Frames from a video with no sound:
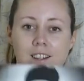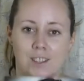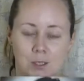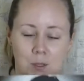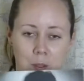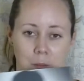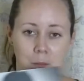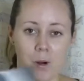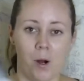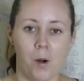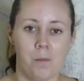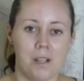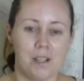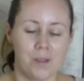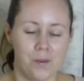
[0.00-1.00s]
So he bought
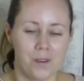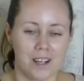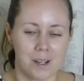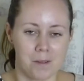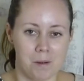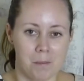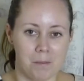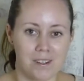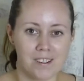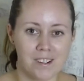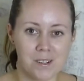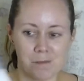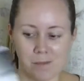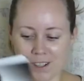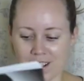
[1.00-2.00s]
me the Wagamama
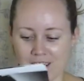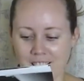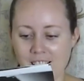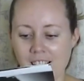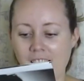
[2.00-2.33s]
cookbook